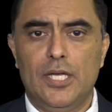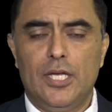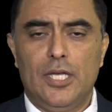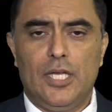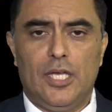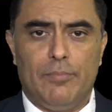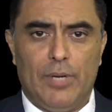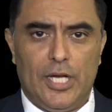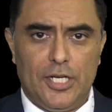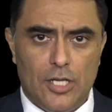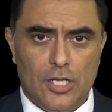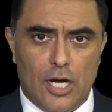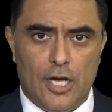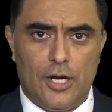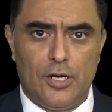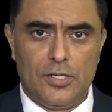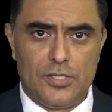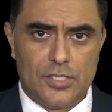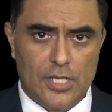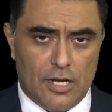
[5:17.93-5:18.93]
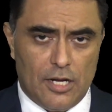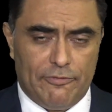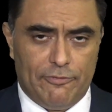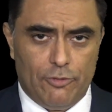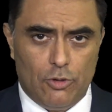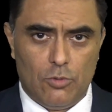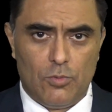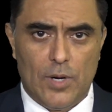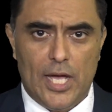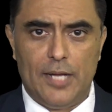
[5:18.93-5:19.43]
and my daughter is on a
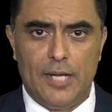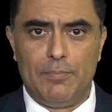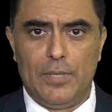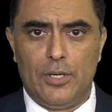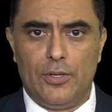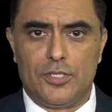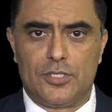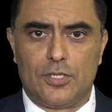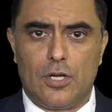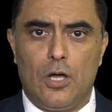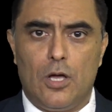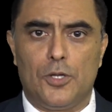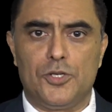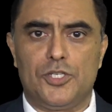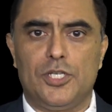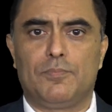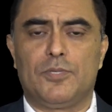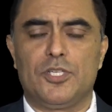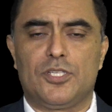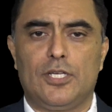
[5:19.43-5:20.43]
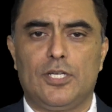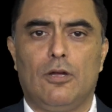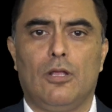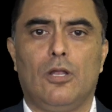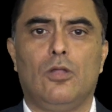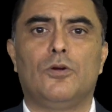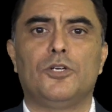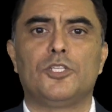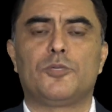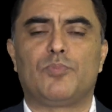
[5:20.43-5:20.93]
full ride merit scholarship to Sarah
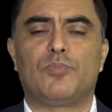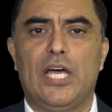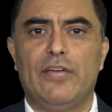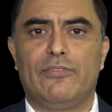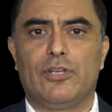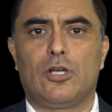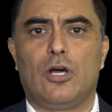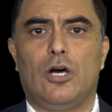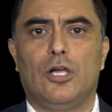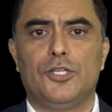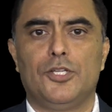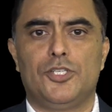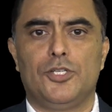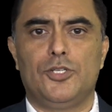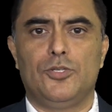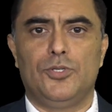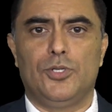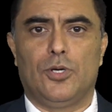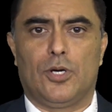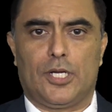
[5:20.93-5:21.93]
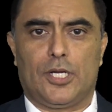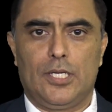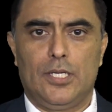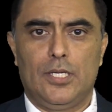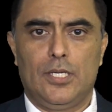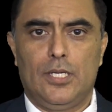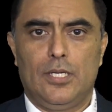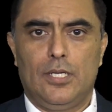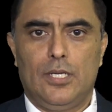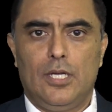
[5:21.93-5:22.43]
Lawrence Private College in New York.
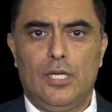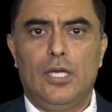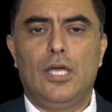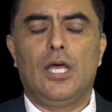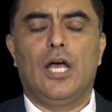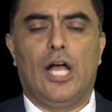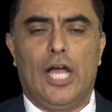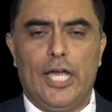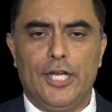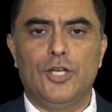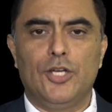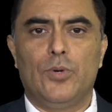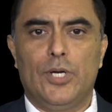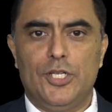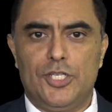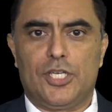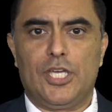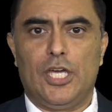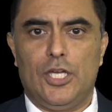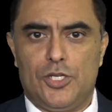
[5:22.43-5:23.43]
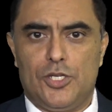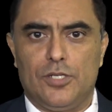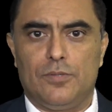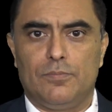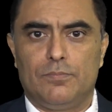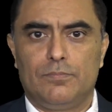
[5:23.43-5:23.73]
I know education.